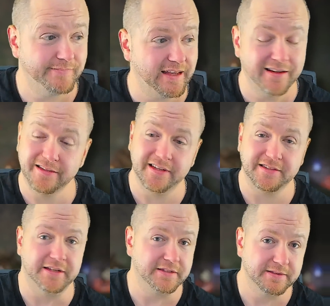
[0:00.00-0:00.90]
in
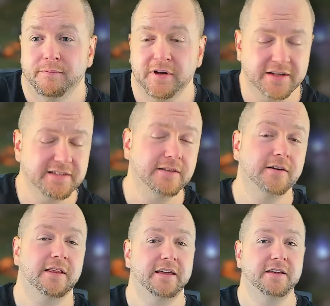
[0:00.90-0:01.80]
existence, it doesn't
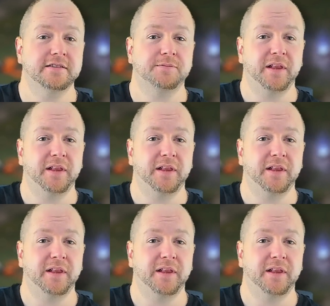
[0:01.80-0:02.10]
look like he's